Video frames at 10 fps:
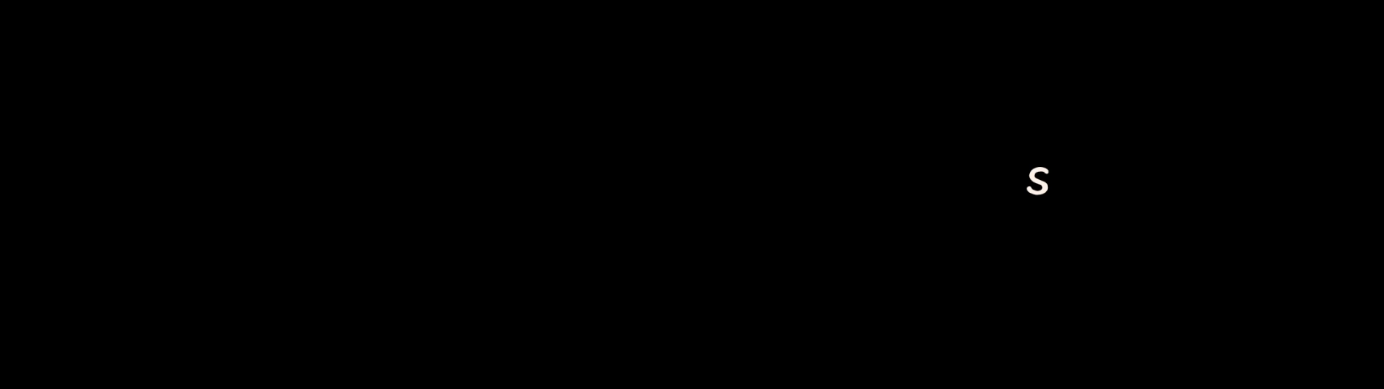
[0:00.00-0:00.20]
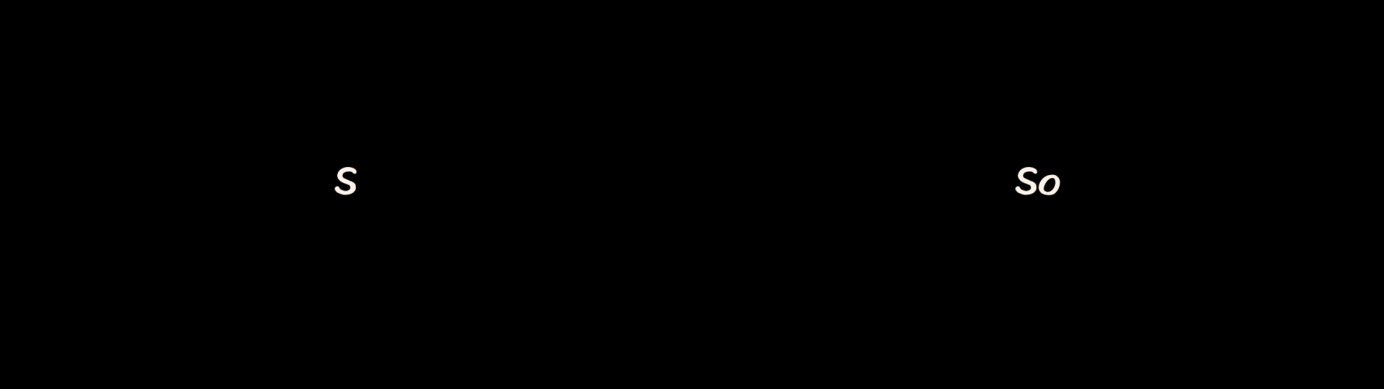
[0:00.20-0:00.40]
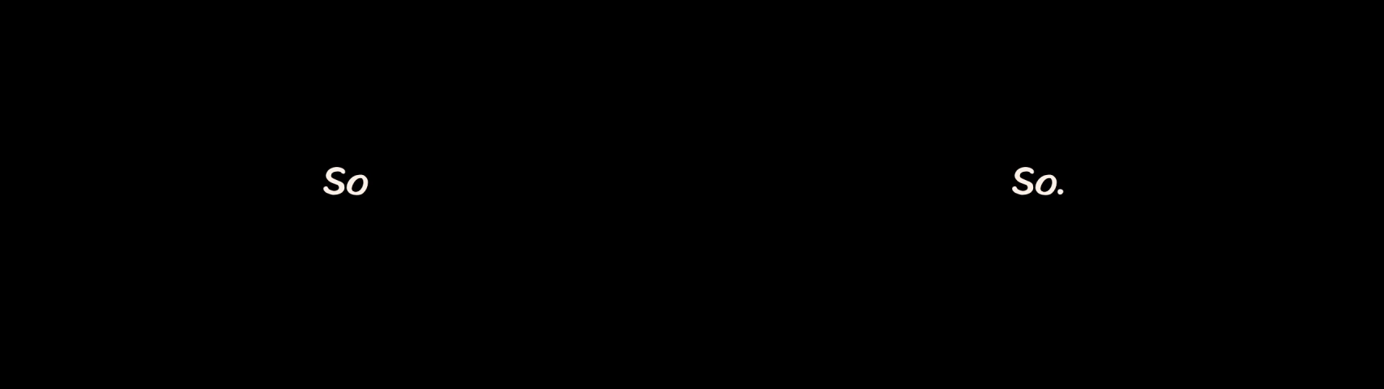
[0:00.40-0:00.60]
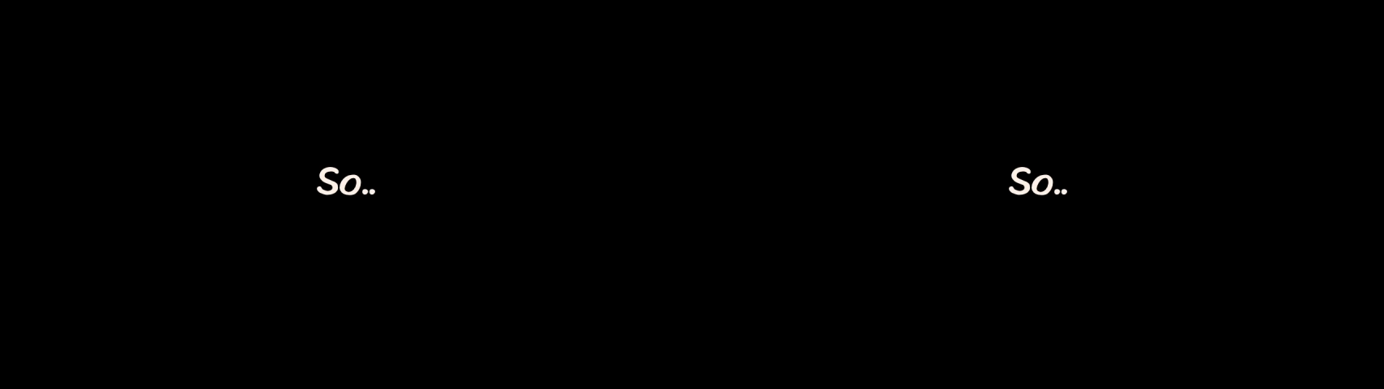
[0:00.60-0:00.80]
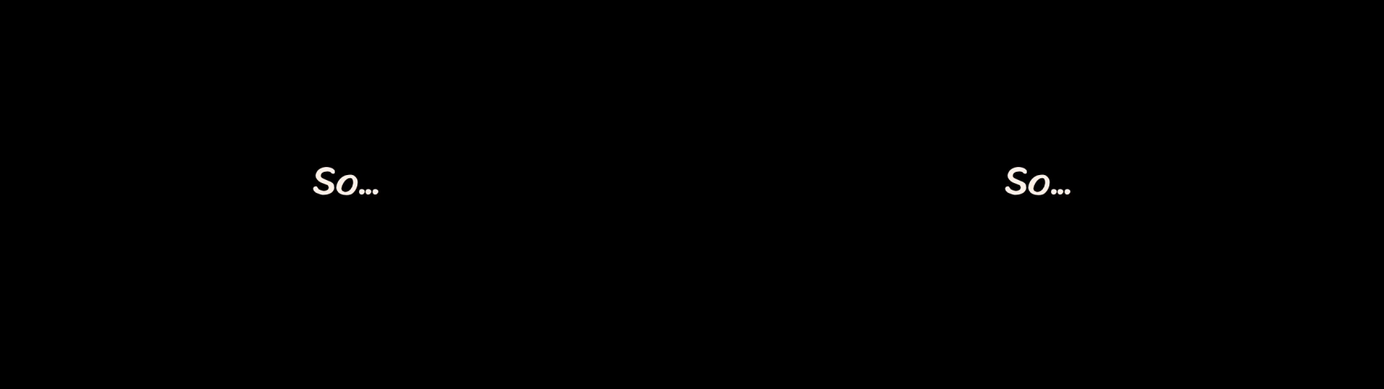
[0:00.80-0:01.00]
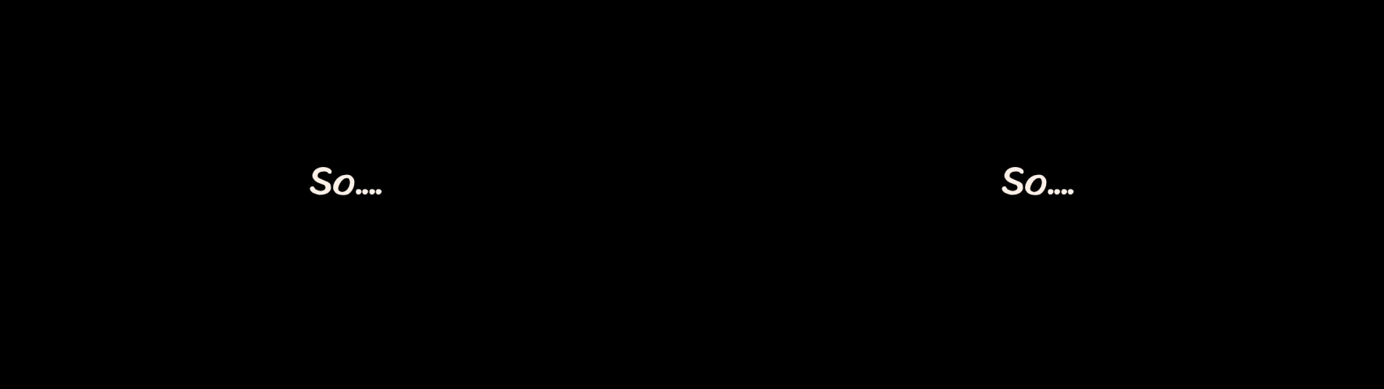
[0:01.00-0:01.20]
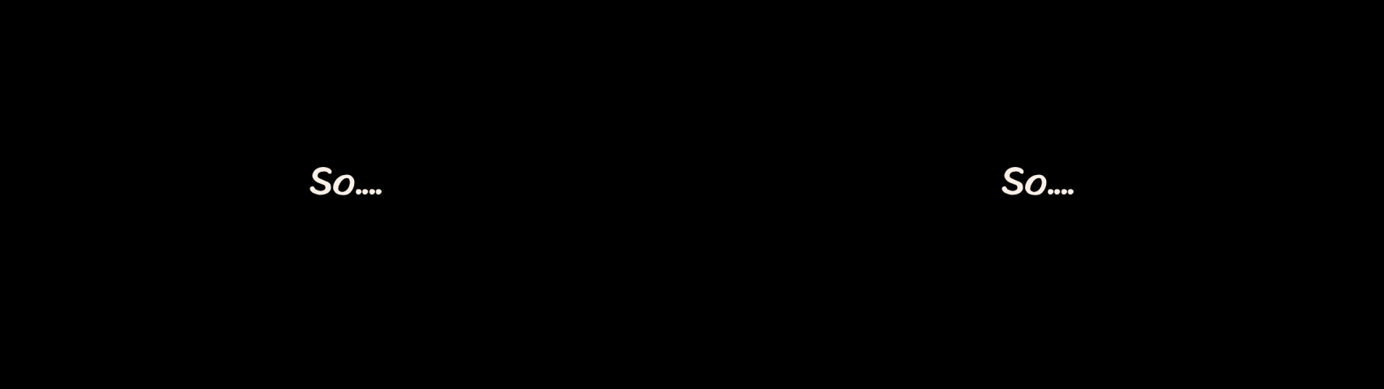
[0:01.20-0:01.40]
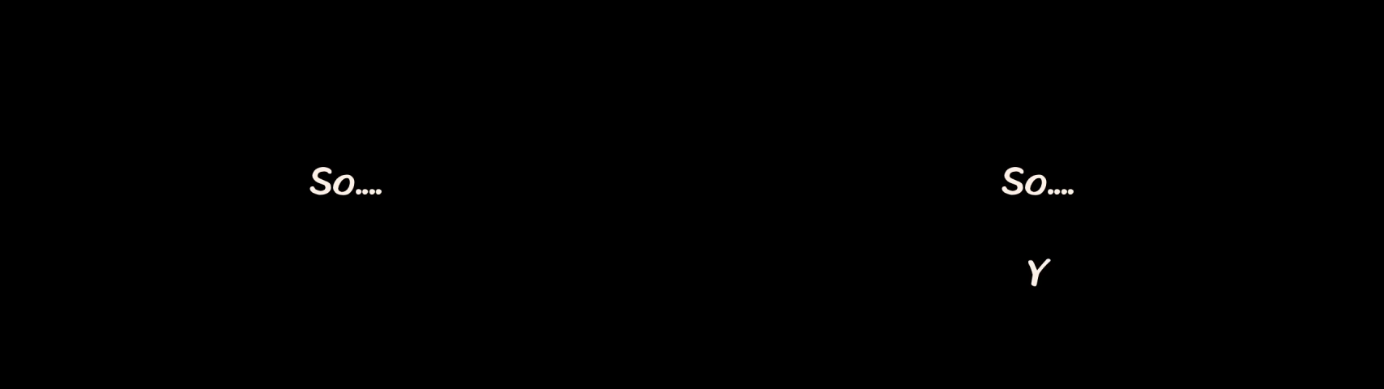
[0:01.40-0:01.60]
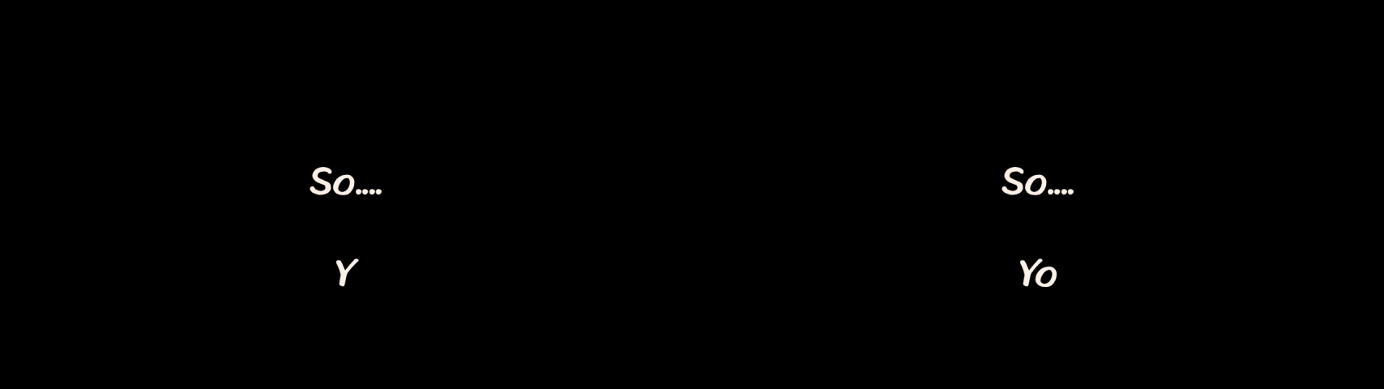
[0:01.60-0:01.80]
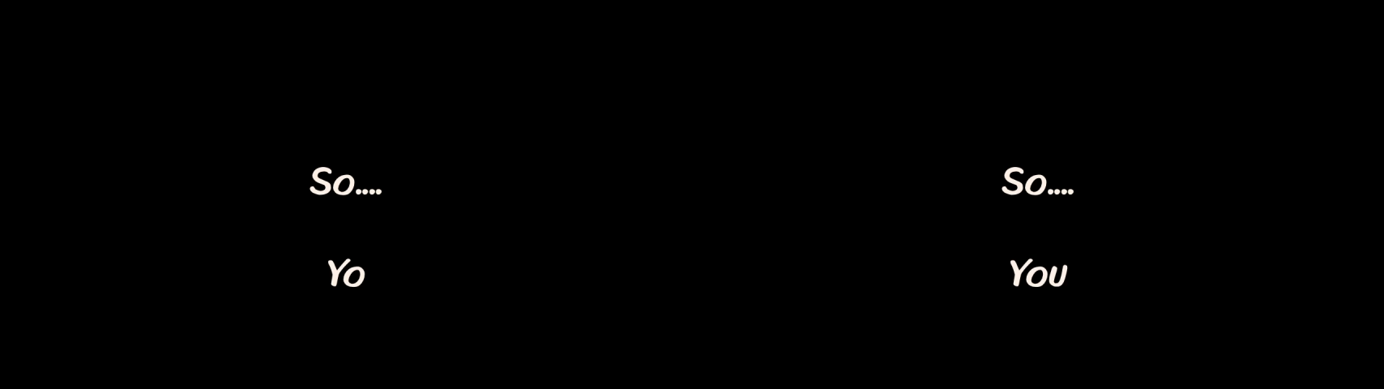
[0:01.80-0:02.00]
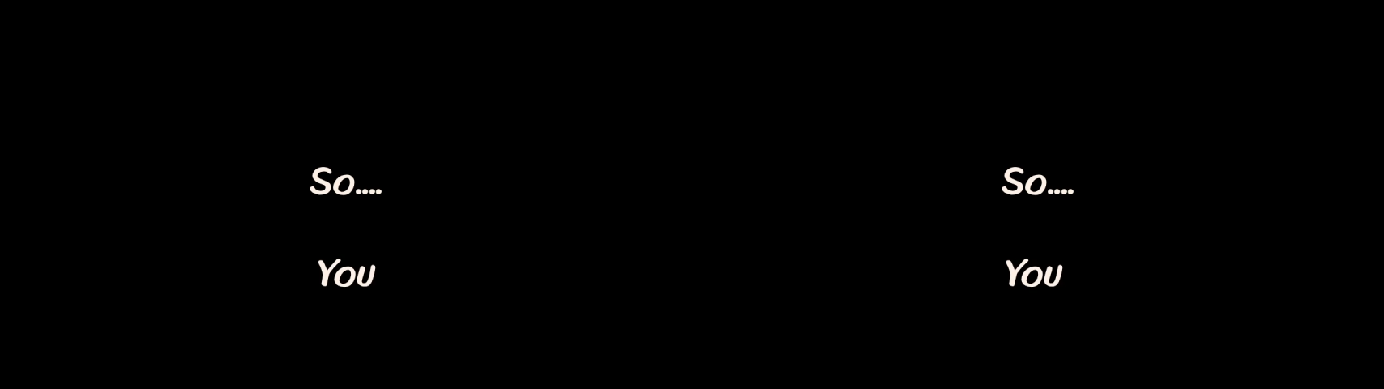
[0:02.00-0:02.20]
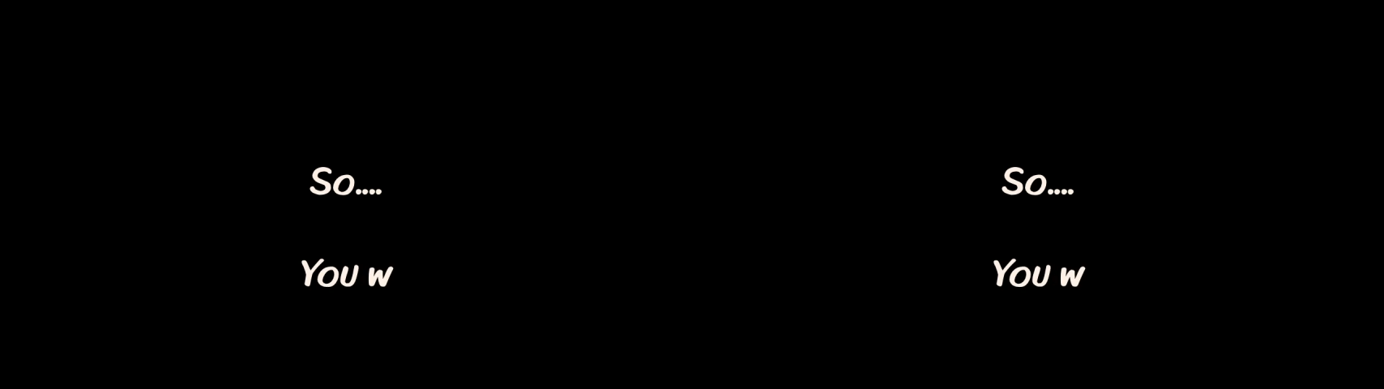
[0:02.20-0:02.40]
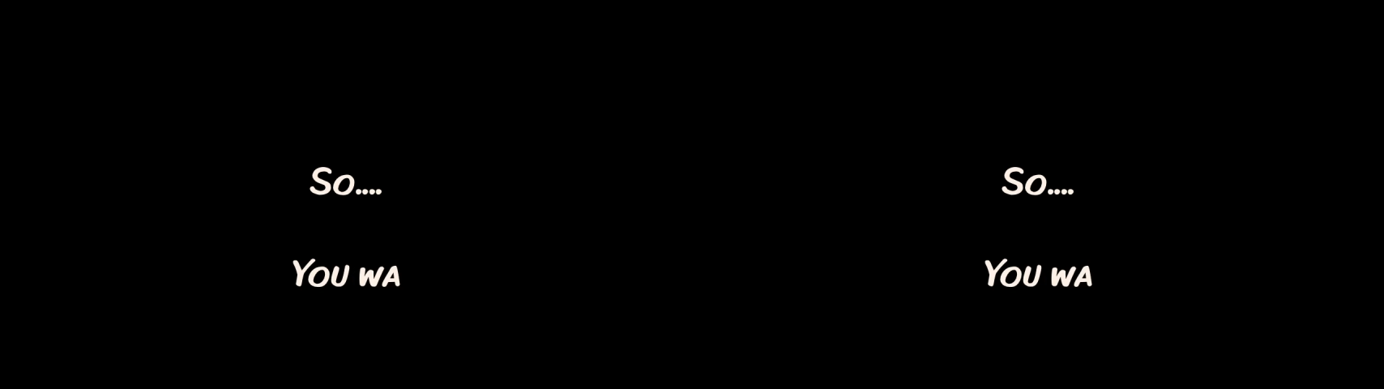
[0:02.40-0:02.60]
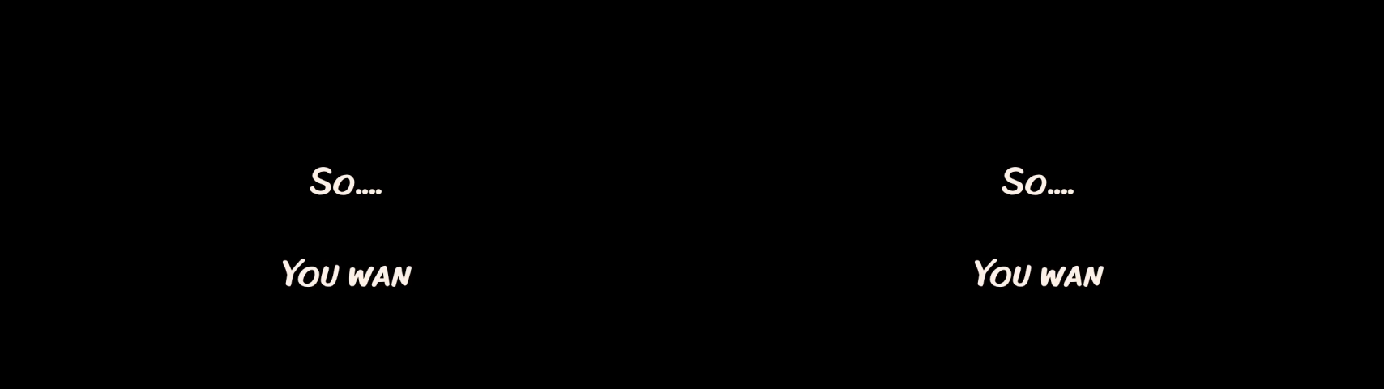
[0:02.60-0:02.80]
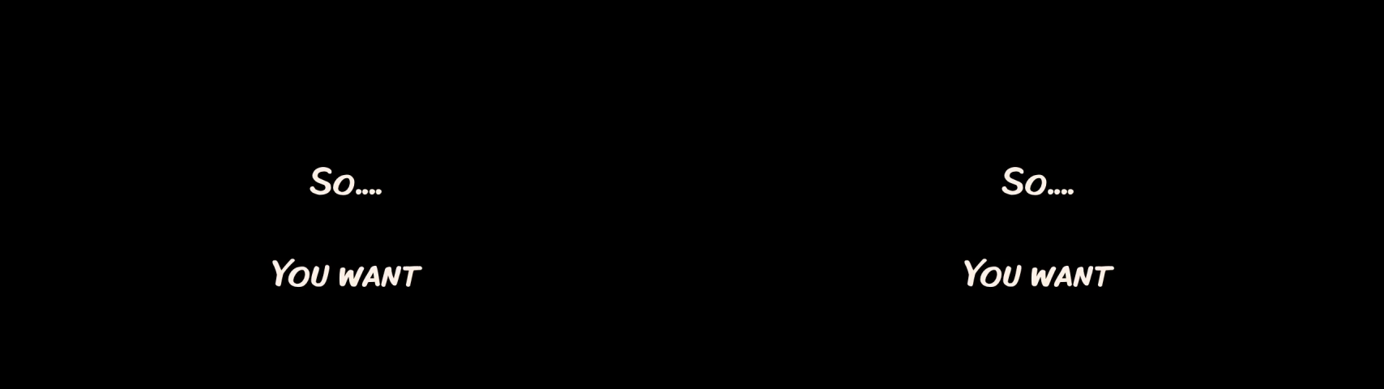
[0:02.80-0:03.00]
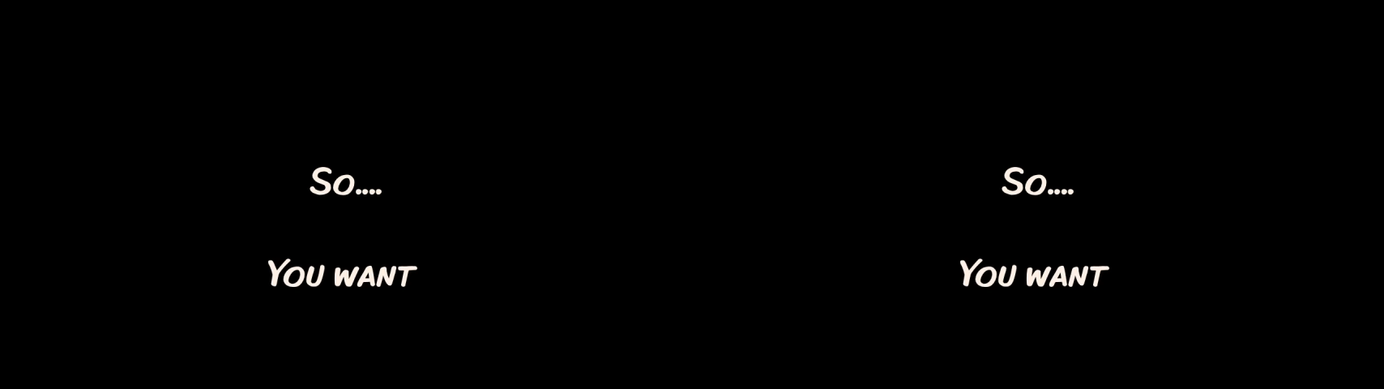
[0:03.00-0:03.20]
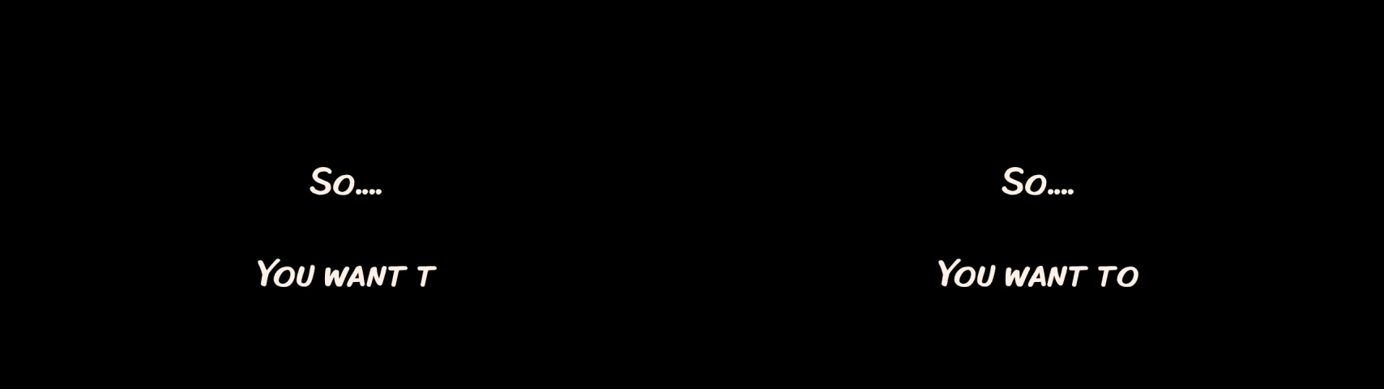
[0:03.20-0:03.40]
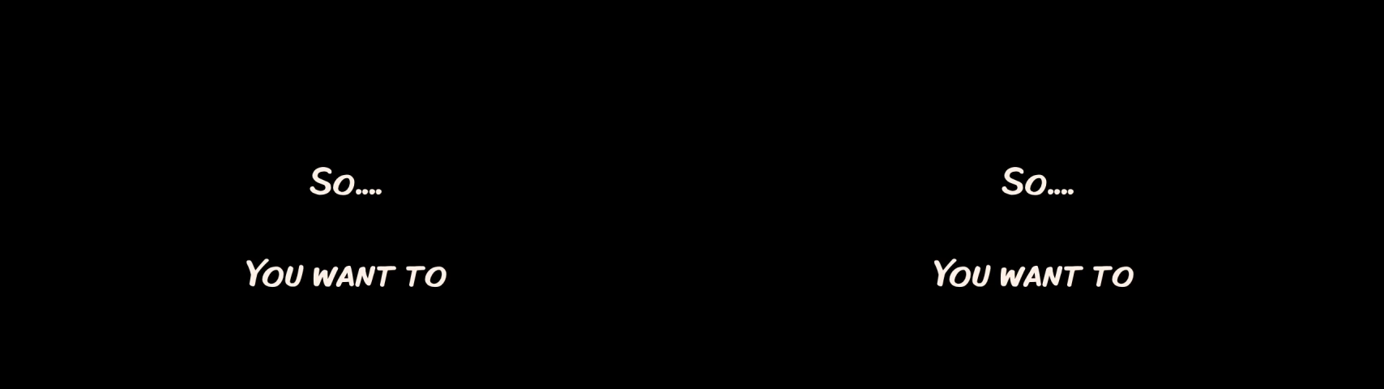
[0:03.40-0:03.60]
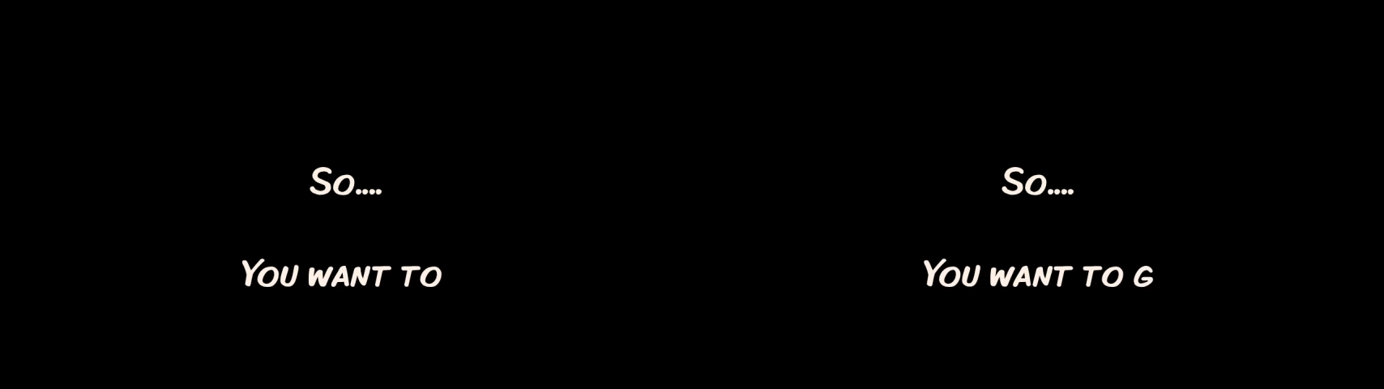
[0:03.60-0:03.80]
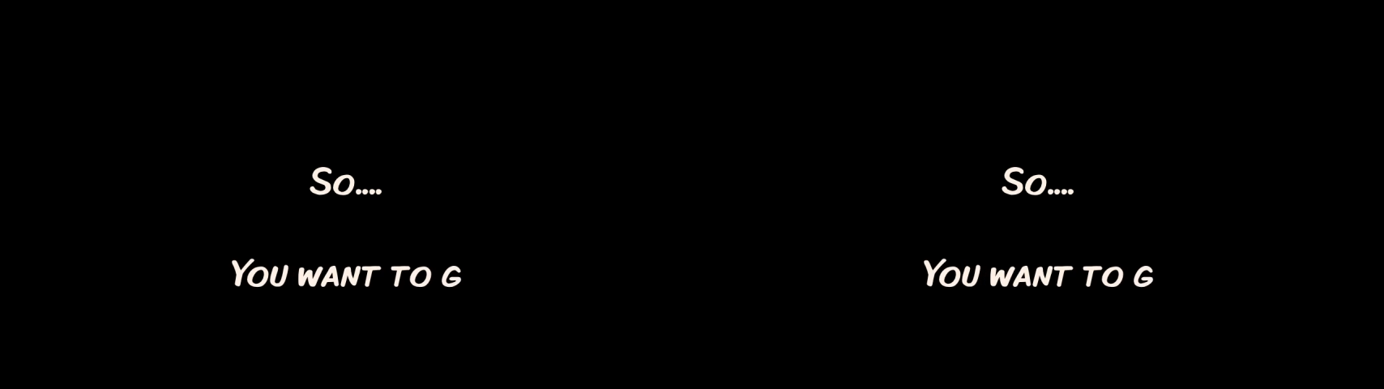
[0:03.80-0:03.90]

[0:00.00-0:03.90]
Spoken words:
[unreadable: no face in view]